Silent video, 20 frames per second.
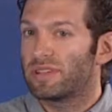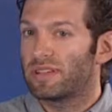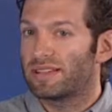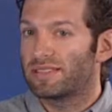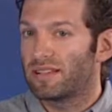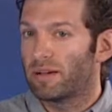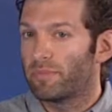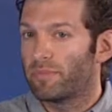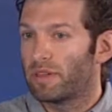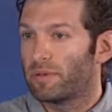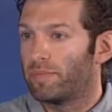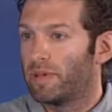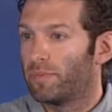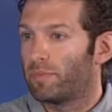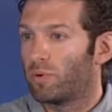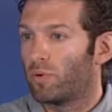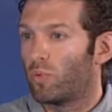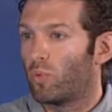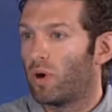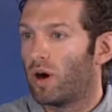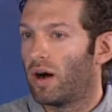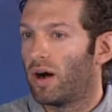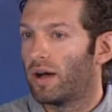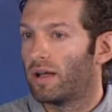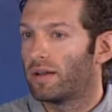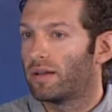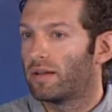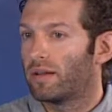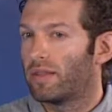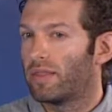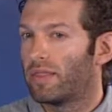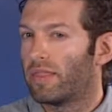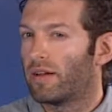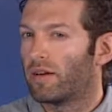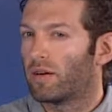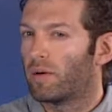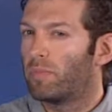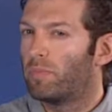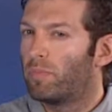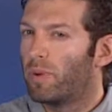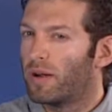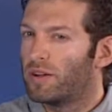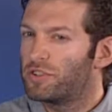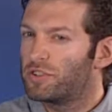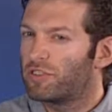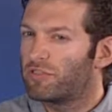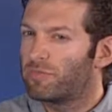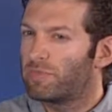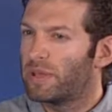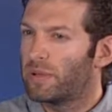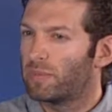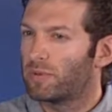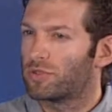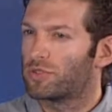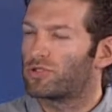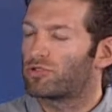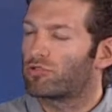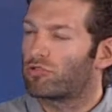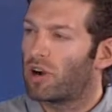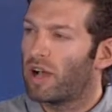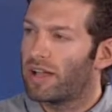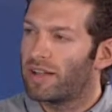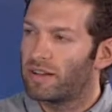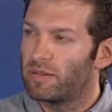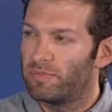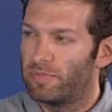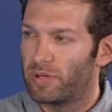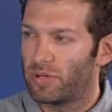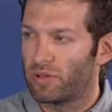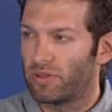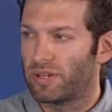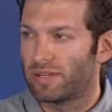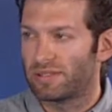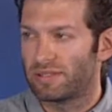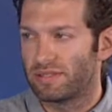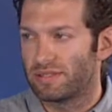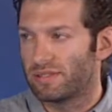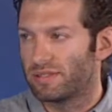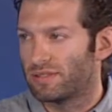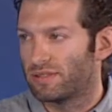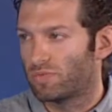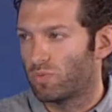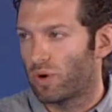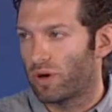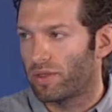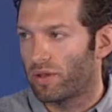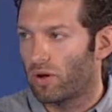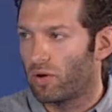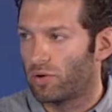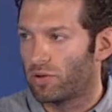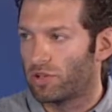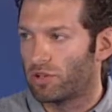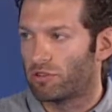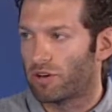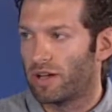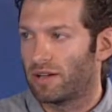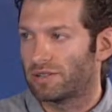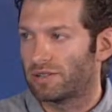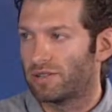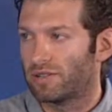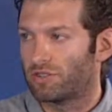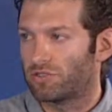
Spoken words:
like something people want. There are a bunch of people trying to build this. This is one of the holy grails in the